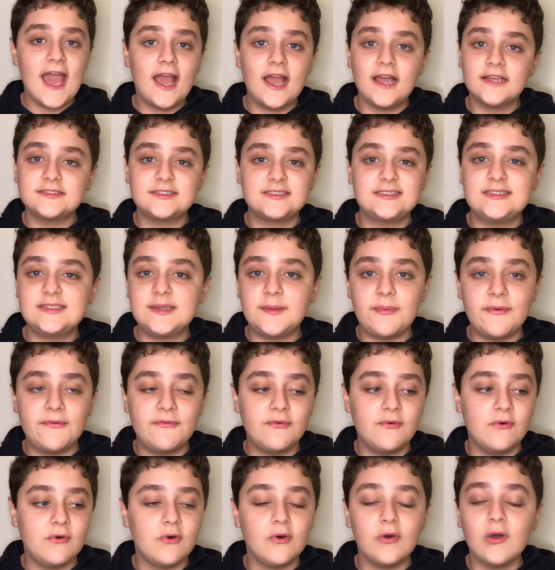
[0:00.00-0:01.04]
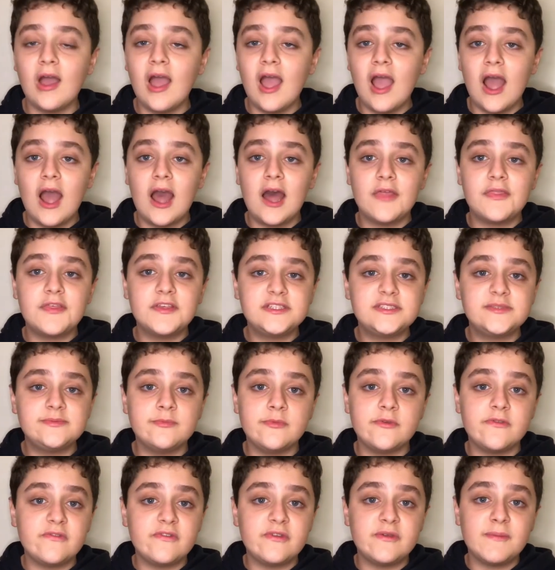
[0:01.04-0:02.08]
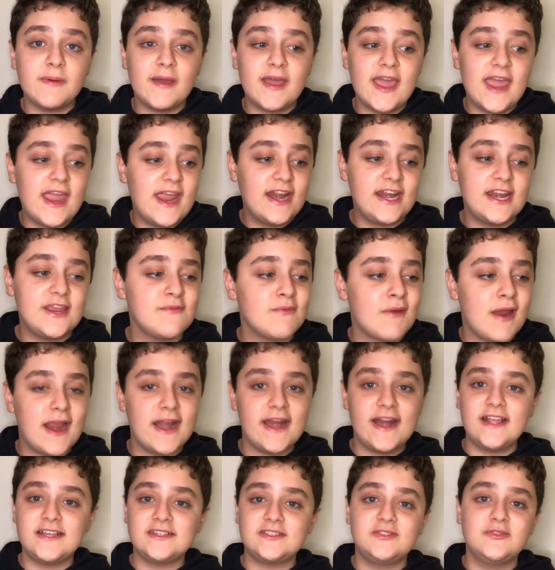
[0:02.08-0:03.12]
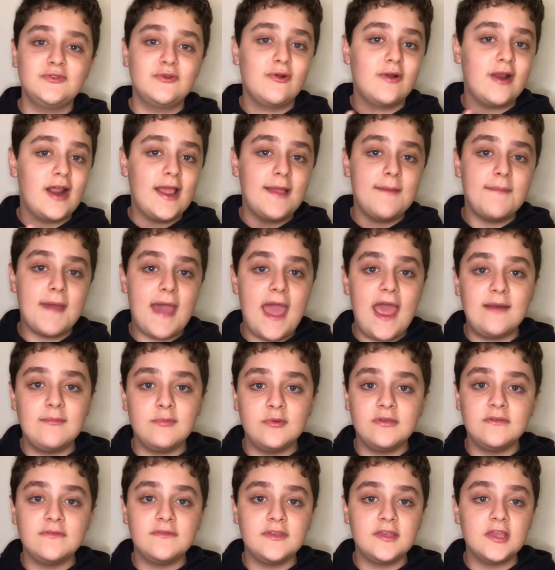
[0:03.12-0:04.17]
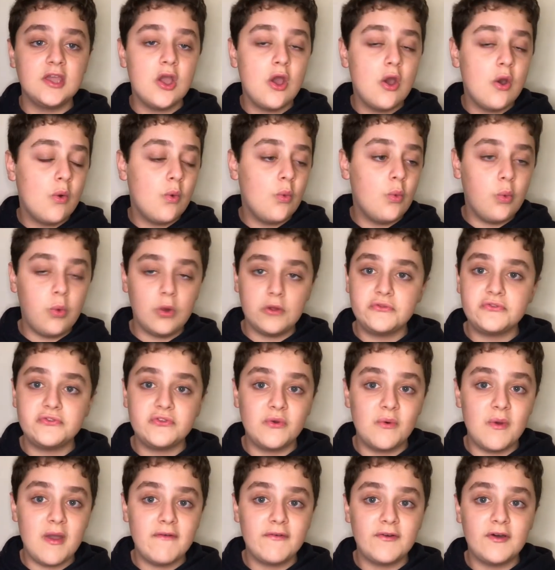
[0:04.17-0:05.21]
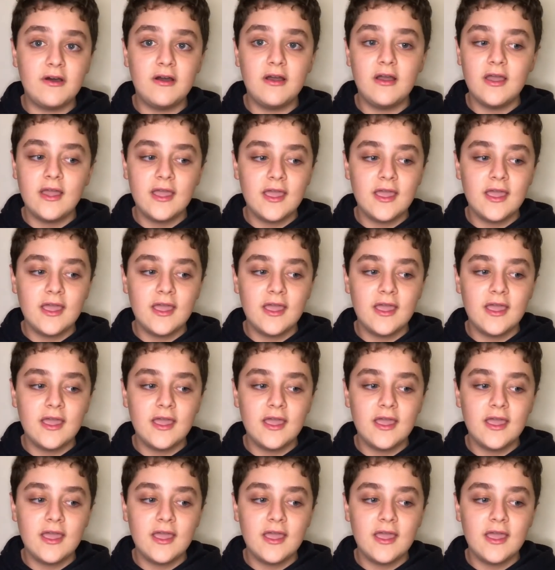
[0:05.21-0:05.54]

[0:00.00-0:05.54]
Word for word: As I said before, uh, this movie by any rate is not a bad movie whatsoever.